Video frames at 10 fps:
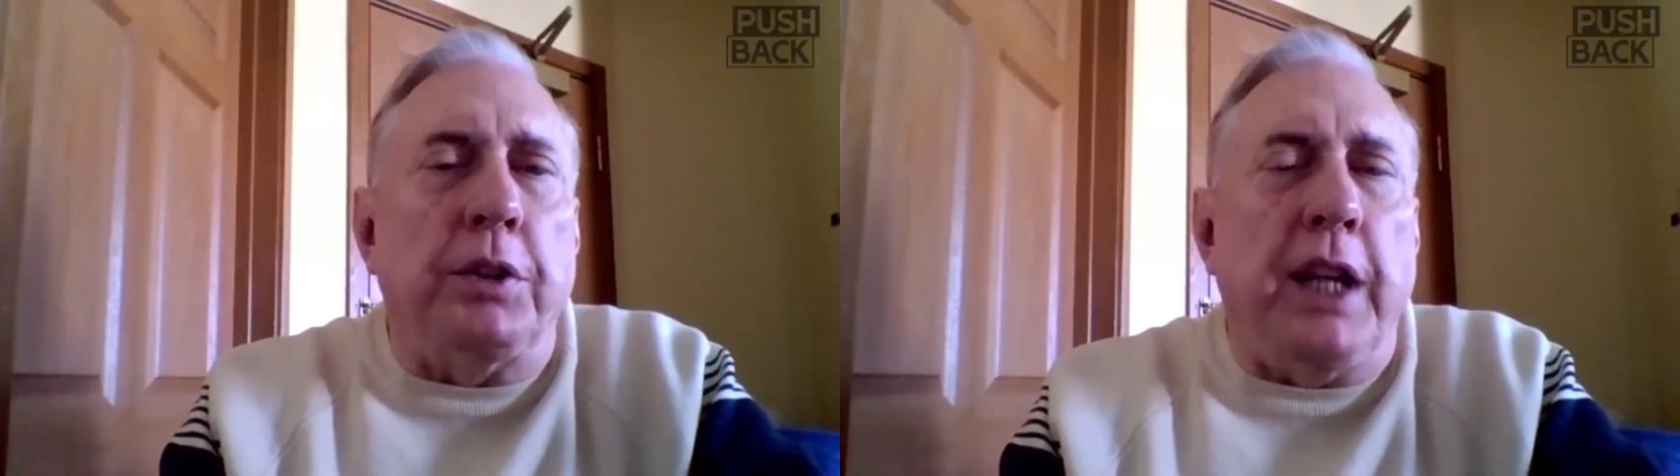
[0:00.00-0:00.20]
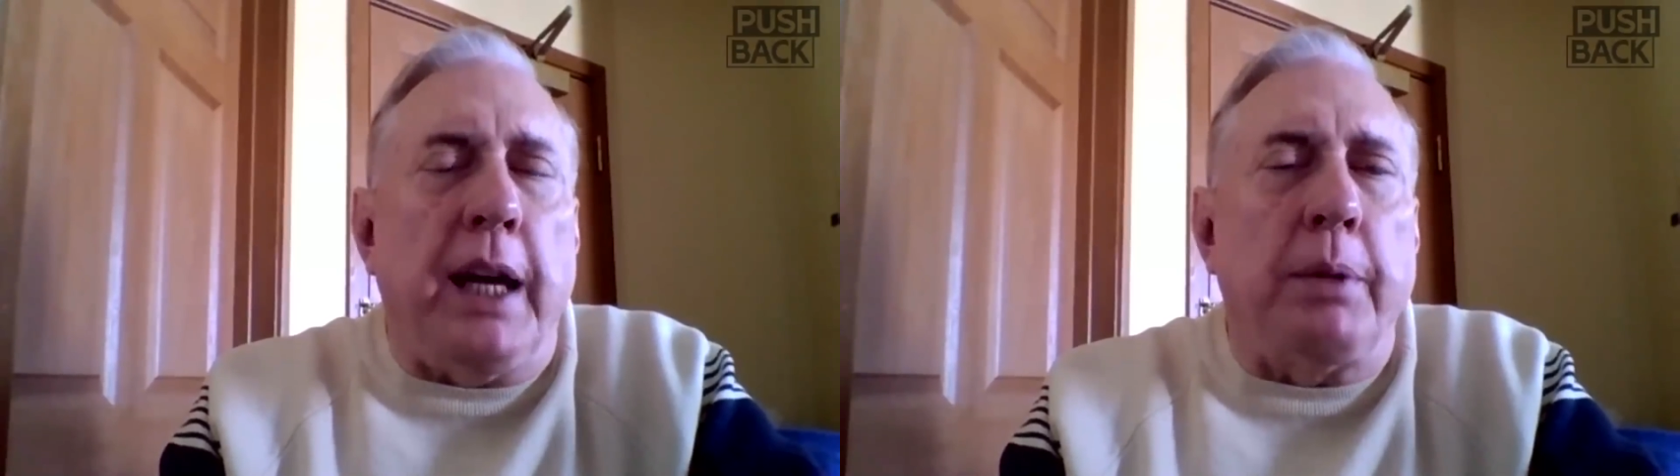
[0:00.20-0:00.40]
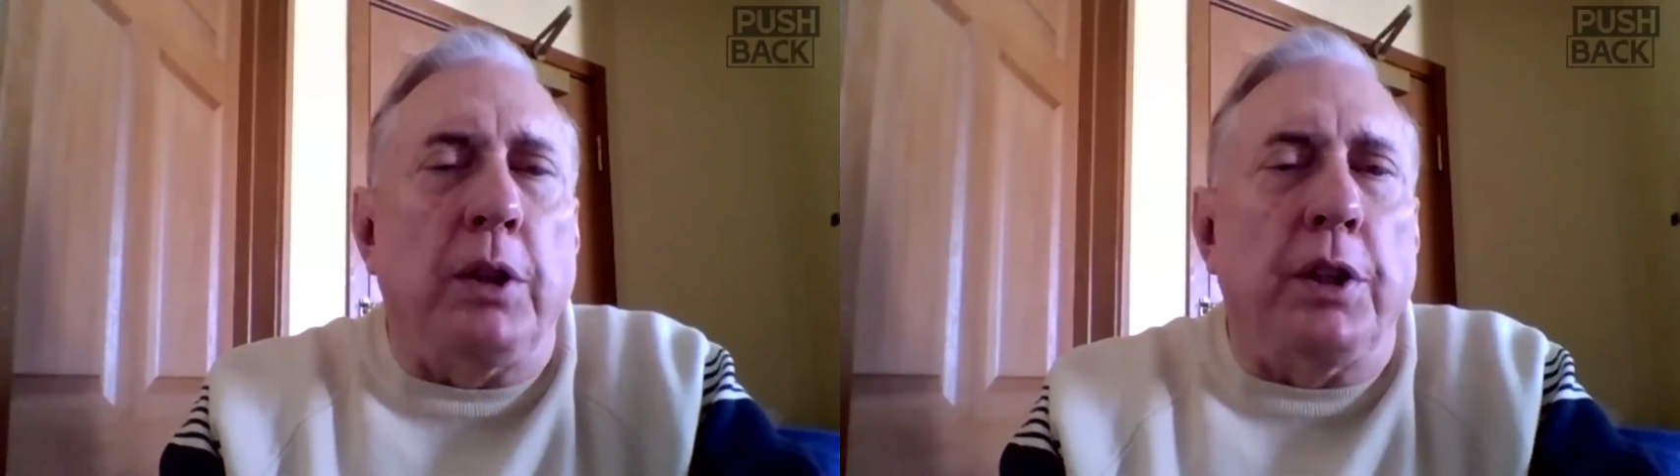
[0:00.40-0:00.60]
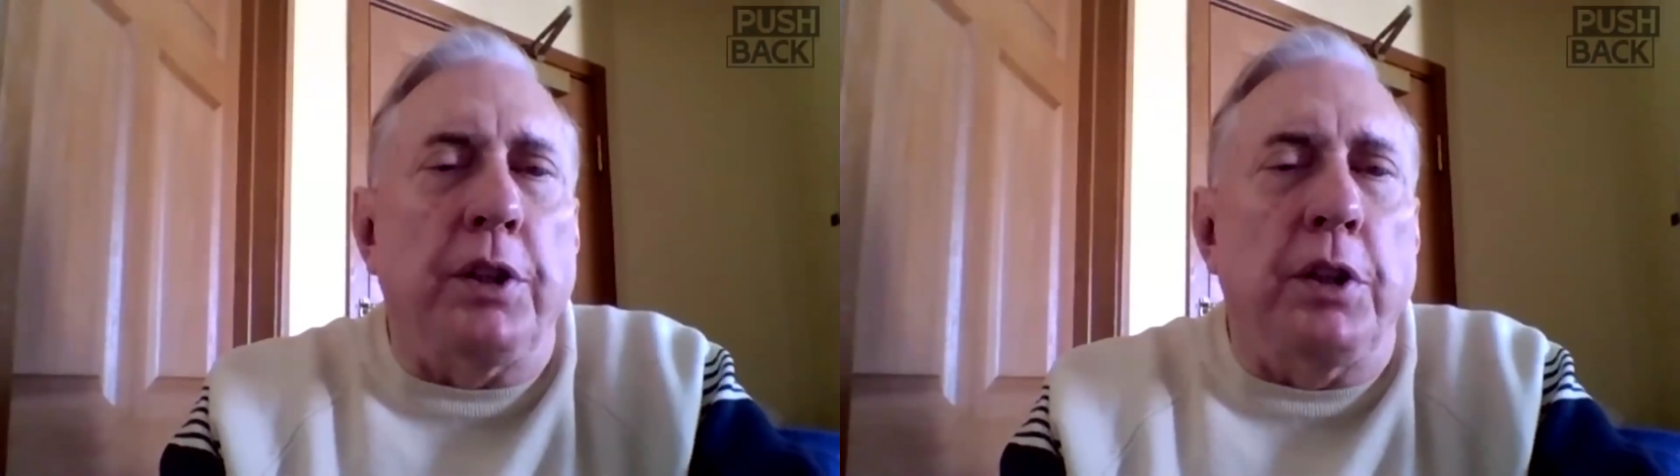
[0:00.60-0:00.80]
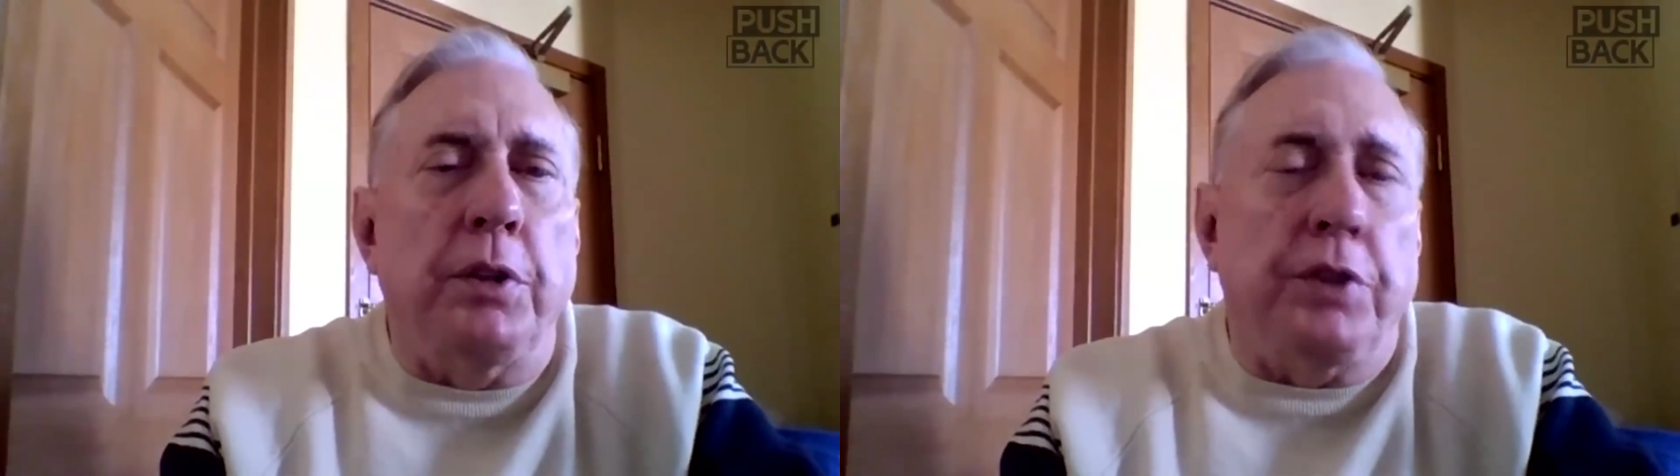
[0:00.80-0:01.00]
capital on
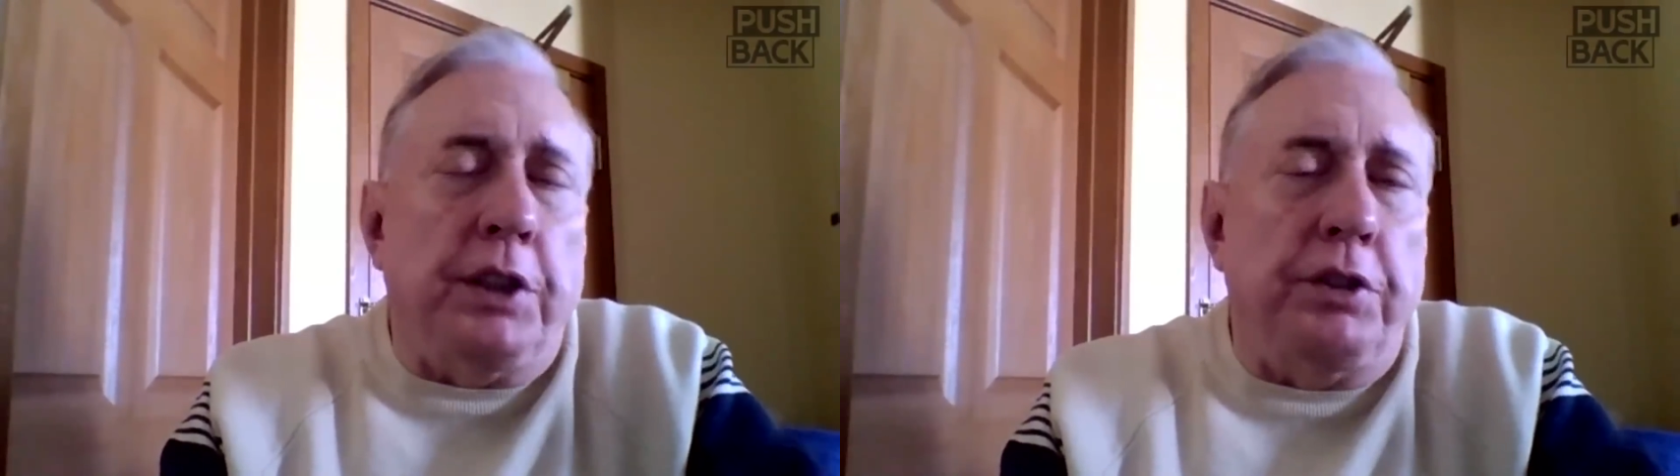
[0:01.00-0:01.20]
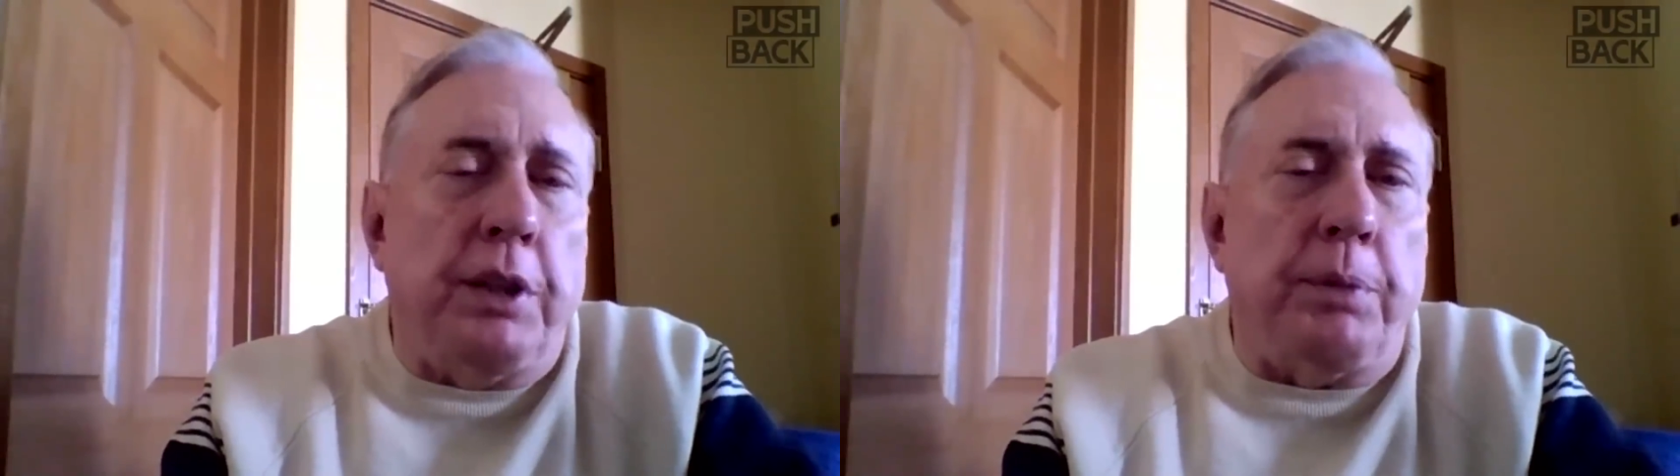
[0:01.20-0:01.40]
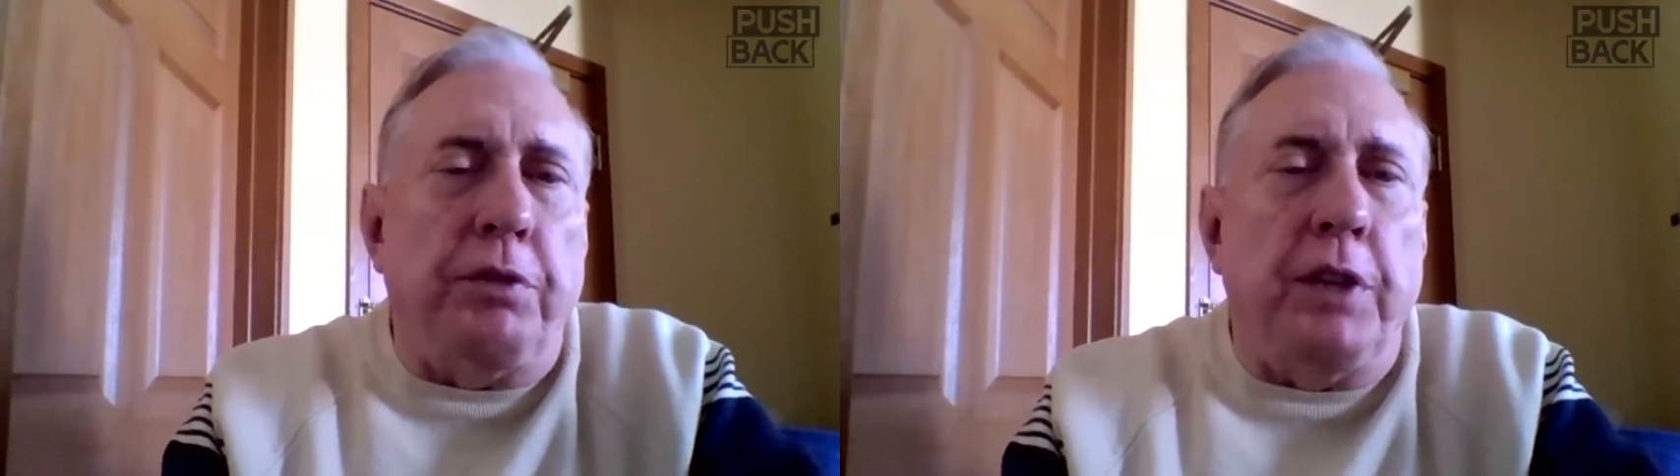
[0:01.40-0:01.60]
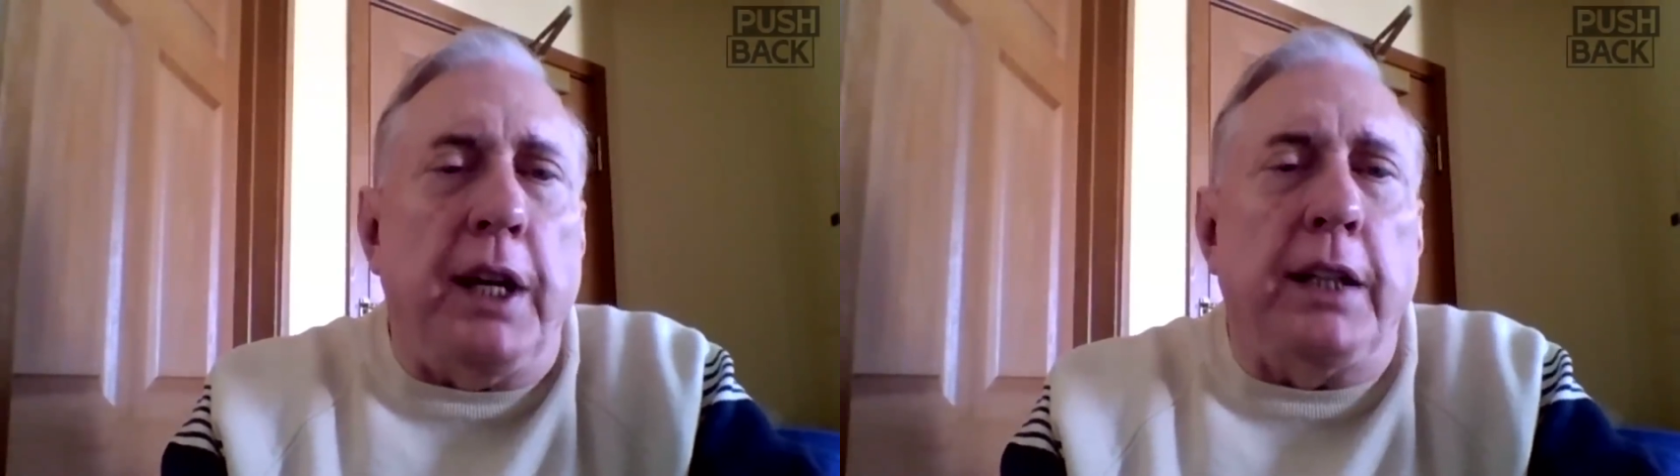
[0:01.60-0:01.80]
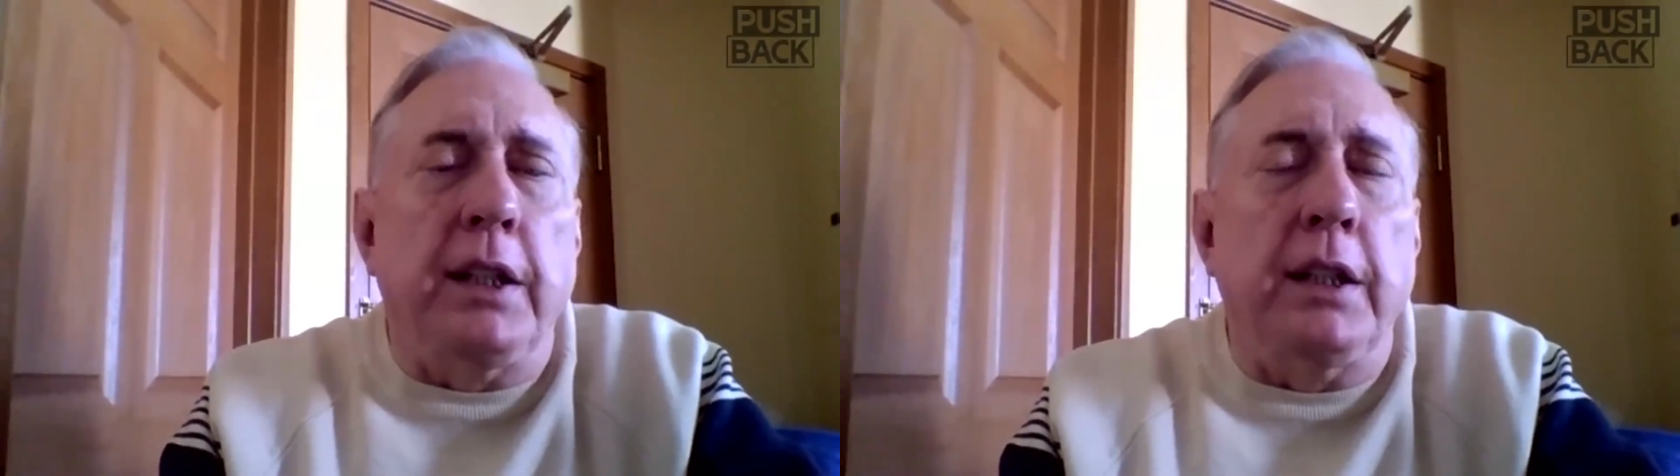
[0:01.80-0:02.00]
those and accept the
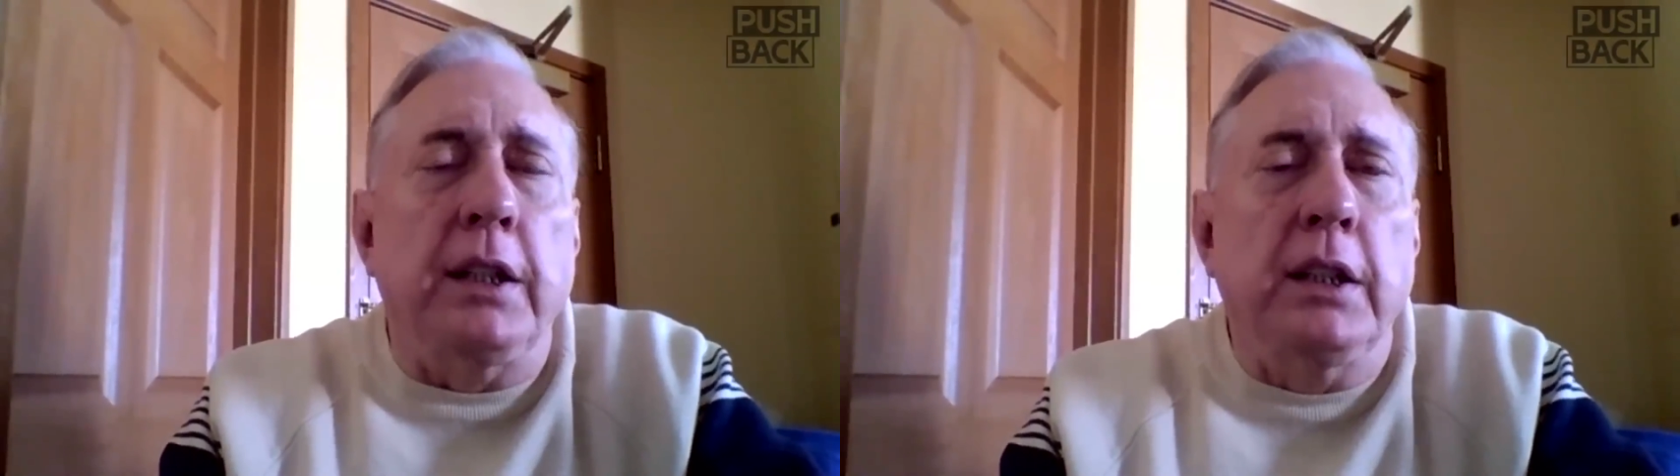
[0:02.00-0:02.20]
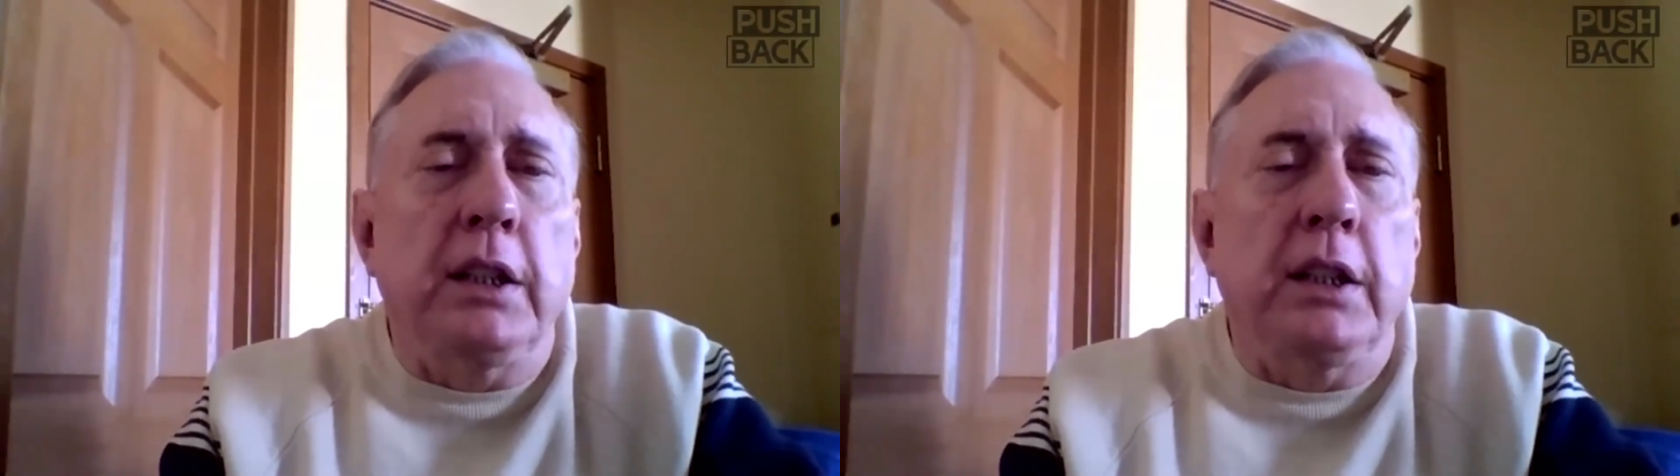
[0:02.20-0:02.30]
fact that